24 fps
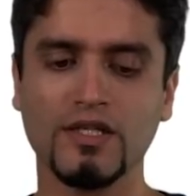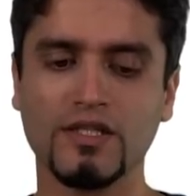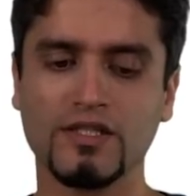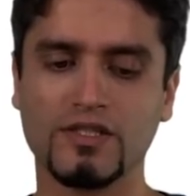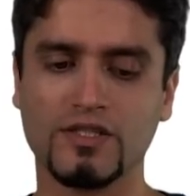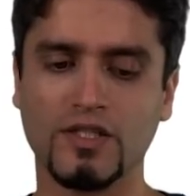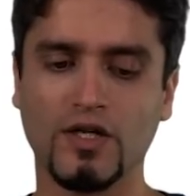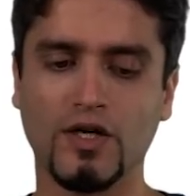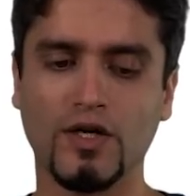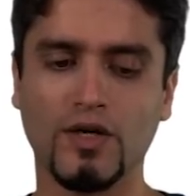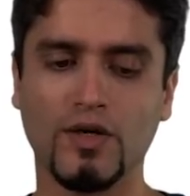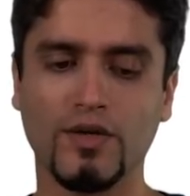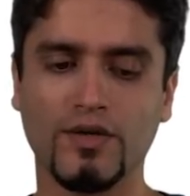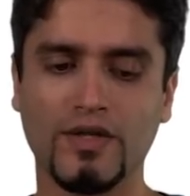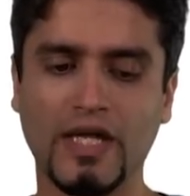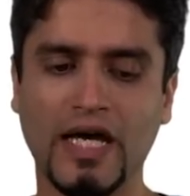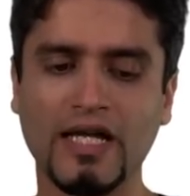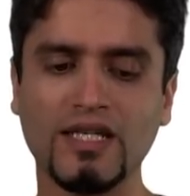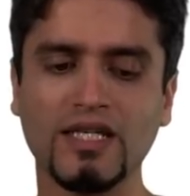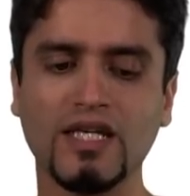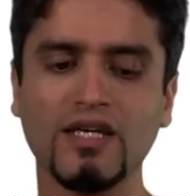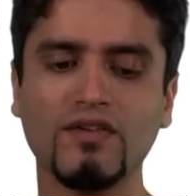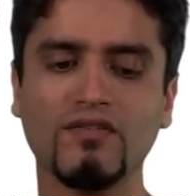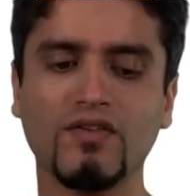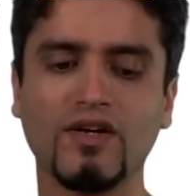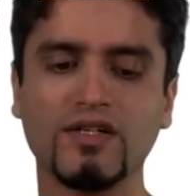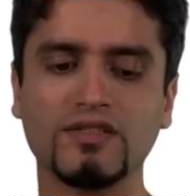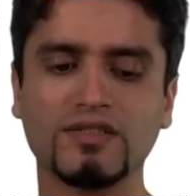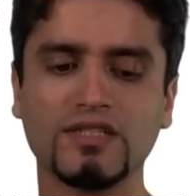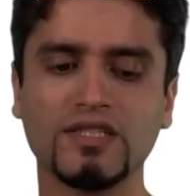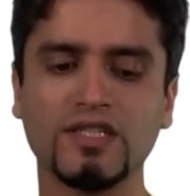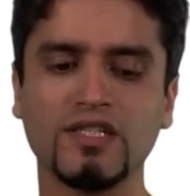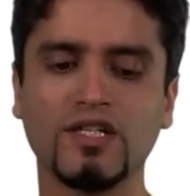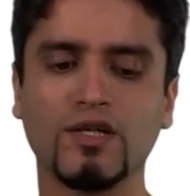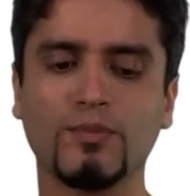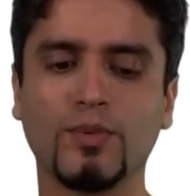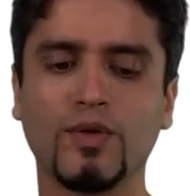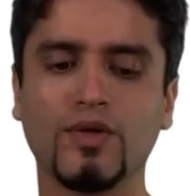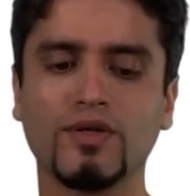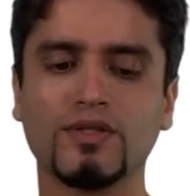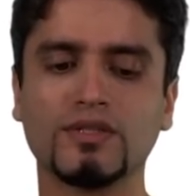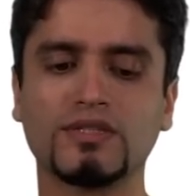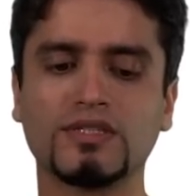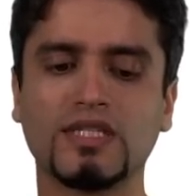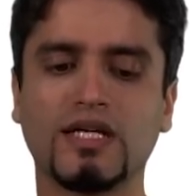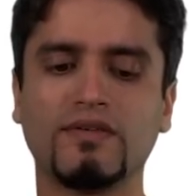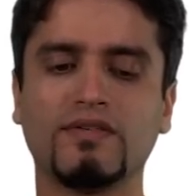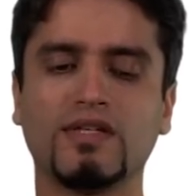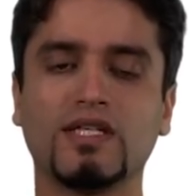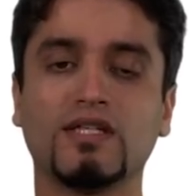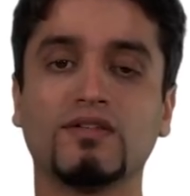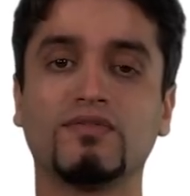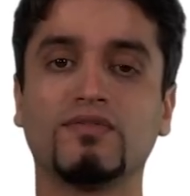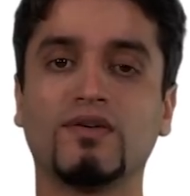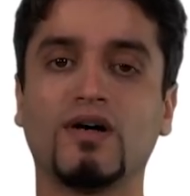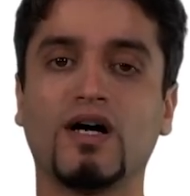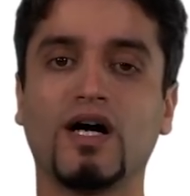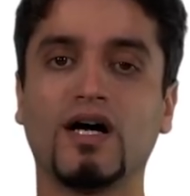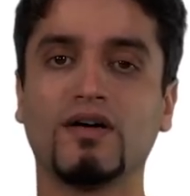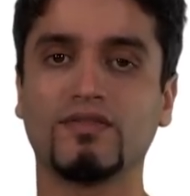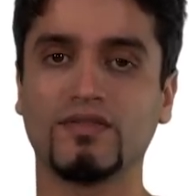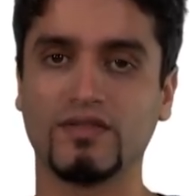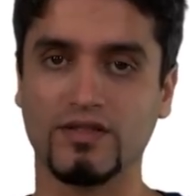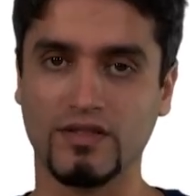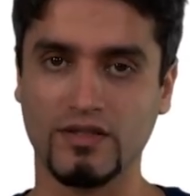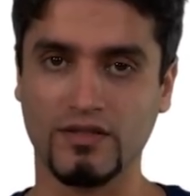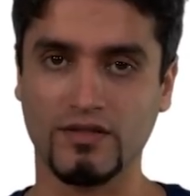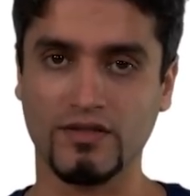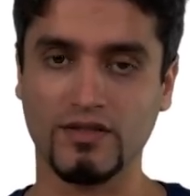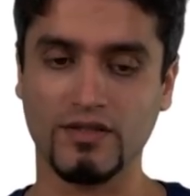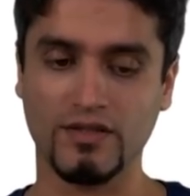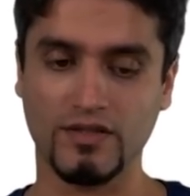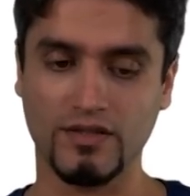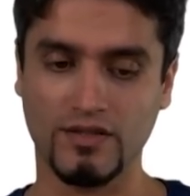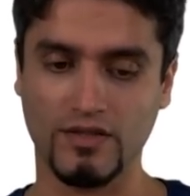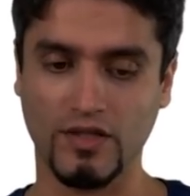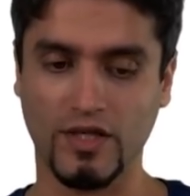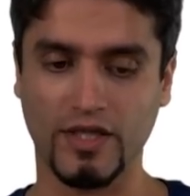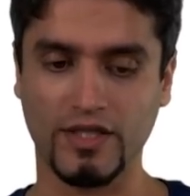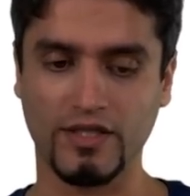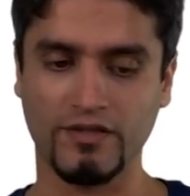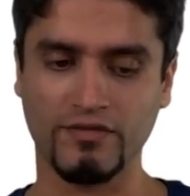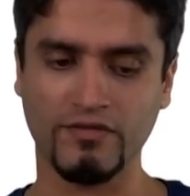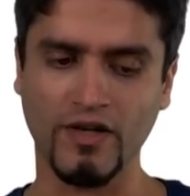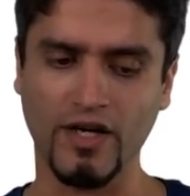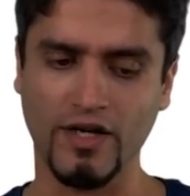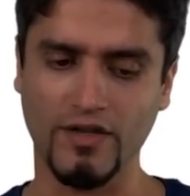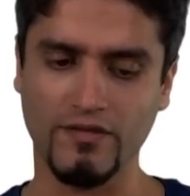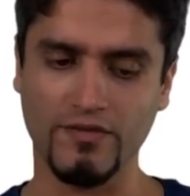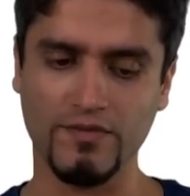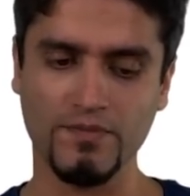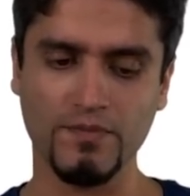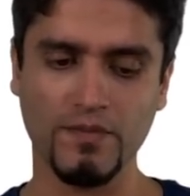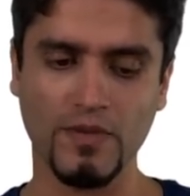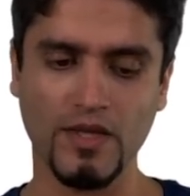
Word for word: So that gives us zero point seven five nine five.